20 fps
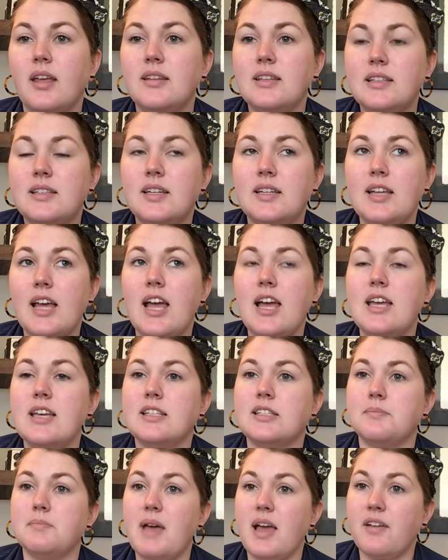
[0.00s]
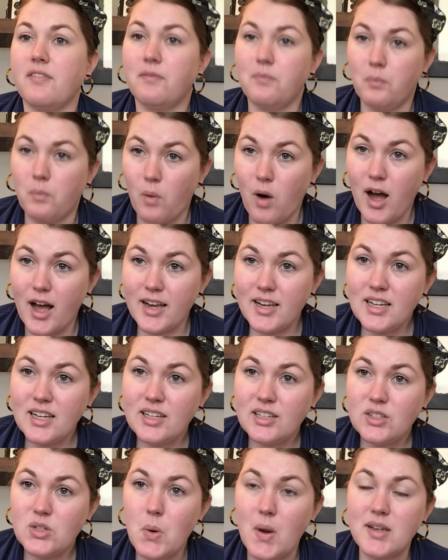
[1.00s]
Today is May 1,
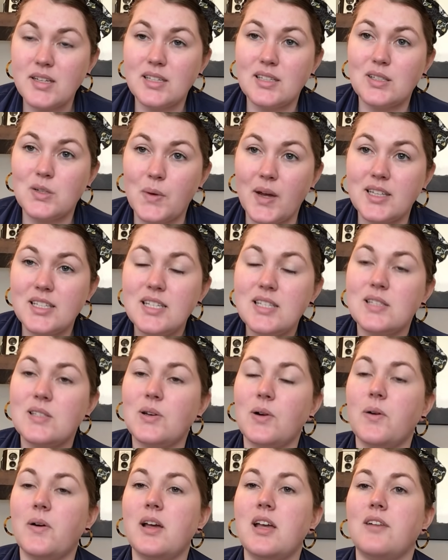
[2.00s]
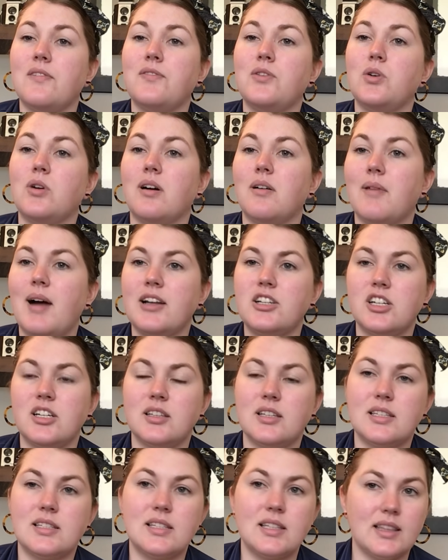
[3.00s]
2020, so if you are watching
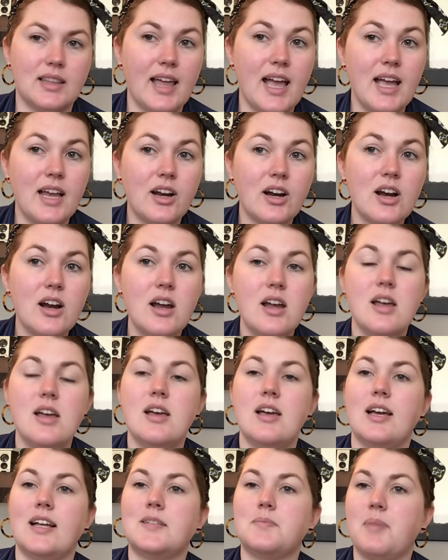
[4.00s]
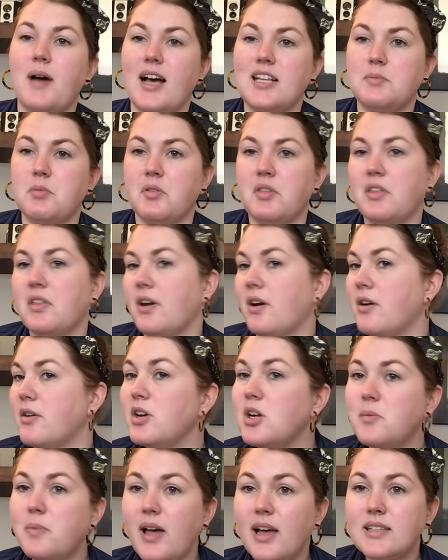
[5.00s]
this later, it's possible that there are
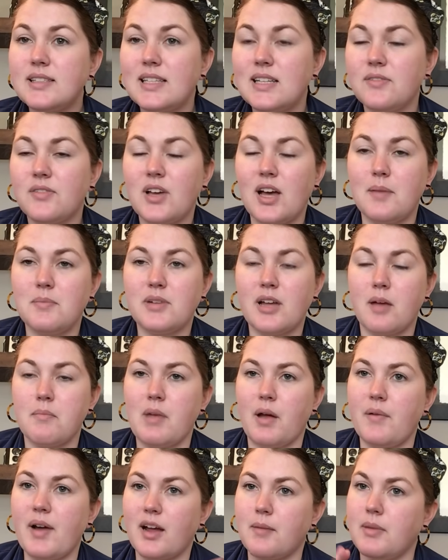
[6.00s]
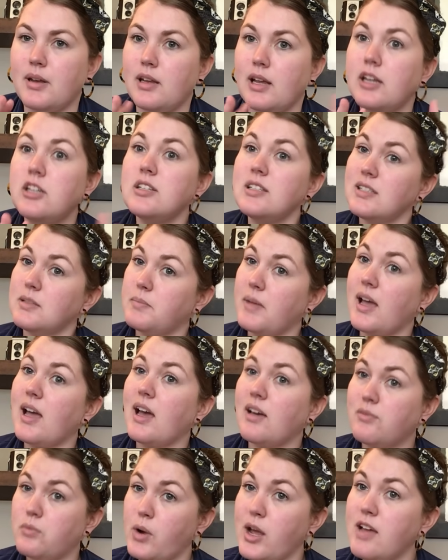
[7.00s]
new bags that have come out. My recommendations may
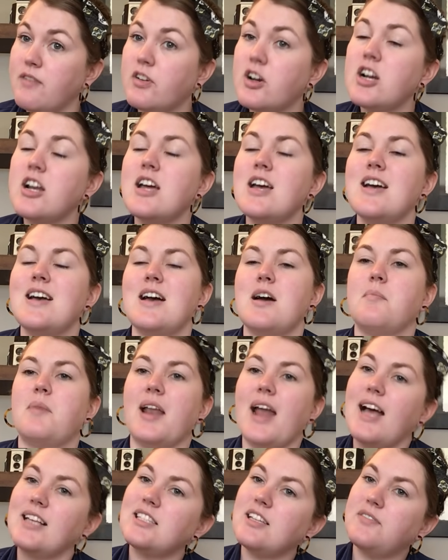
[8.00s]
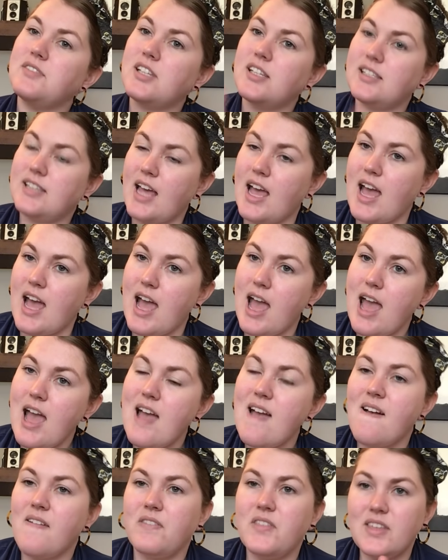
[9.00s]
have wavered, but as of today,
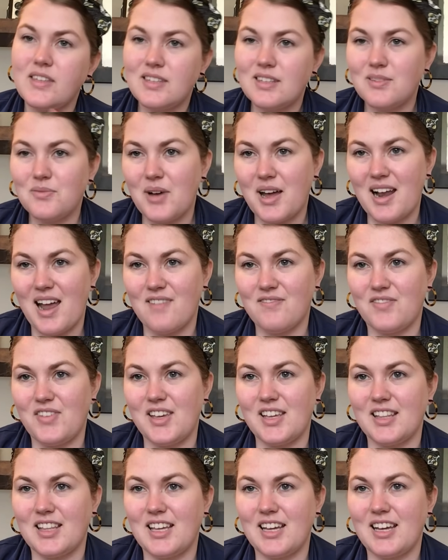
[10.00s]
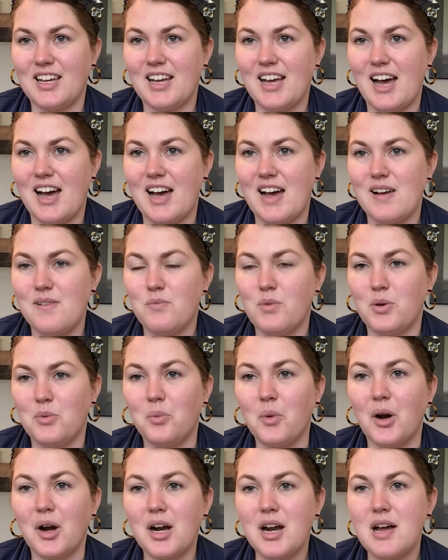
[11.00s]
this is what I'm feeling would
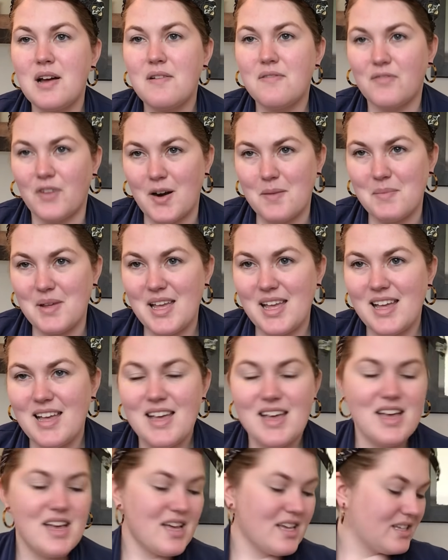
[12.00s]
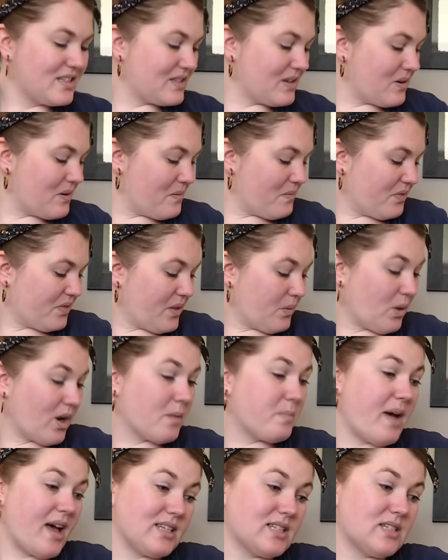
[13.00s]
work for me. So,
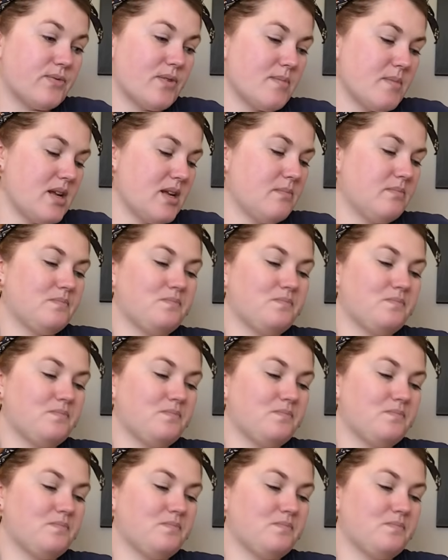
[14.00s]
work best for me.